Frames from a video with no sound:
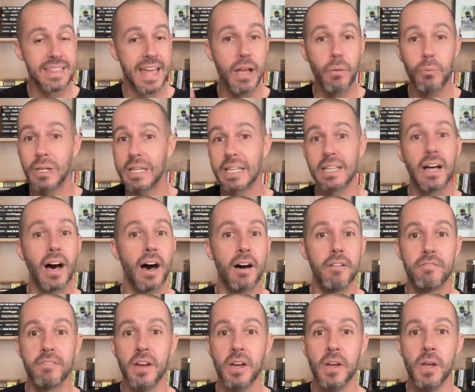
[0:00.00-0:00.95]
They would
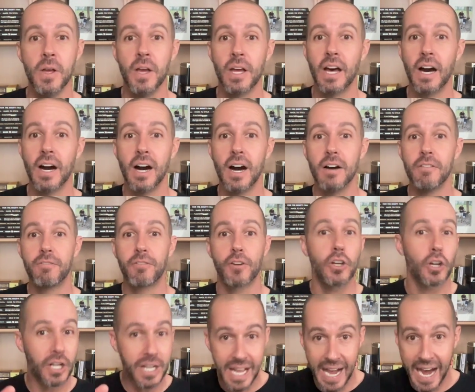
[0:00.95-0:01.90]
love for
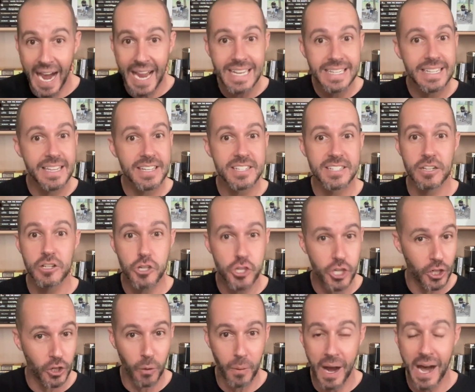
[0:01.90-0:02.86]
your kindness and
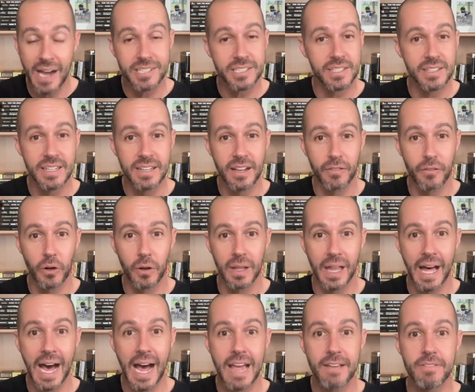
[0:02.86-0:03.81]
generosity in their
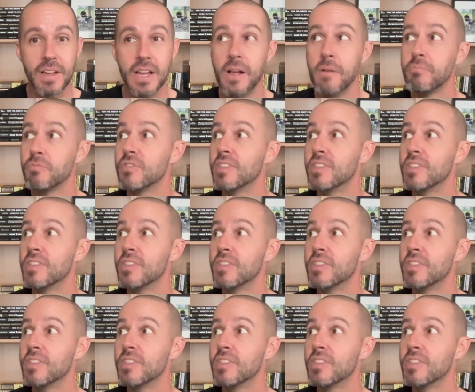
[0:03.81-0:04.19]
life.